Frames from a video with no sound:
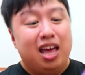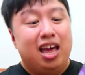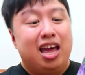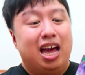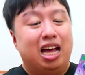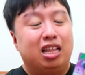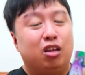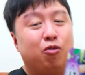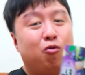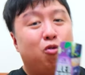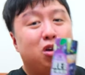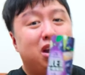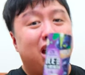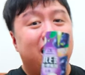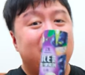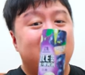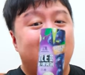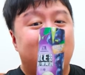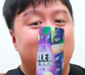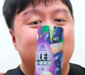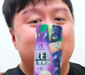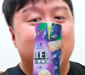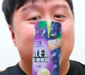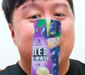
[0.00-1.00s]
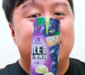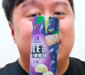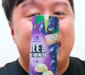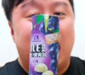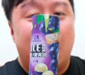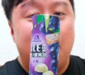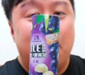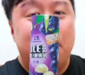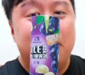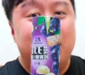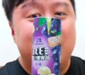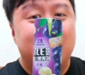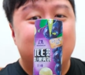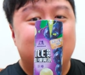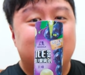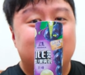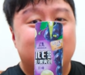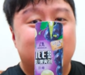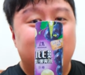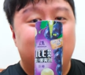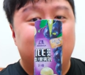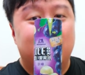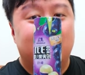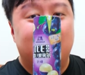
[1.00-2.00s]
And the one I got is a Japanese
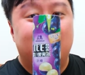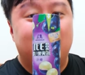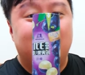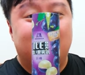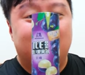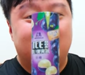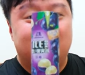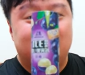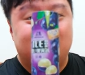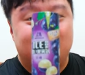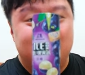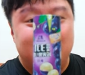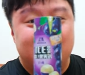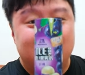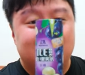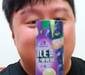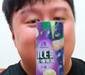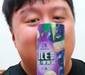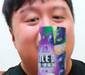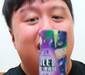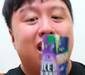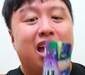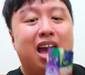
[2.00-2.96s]
dessert like this.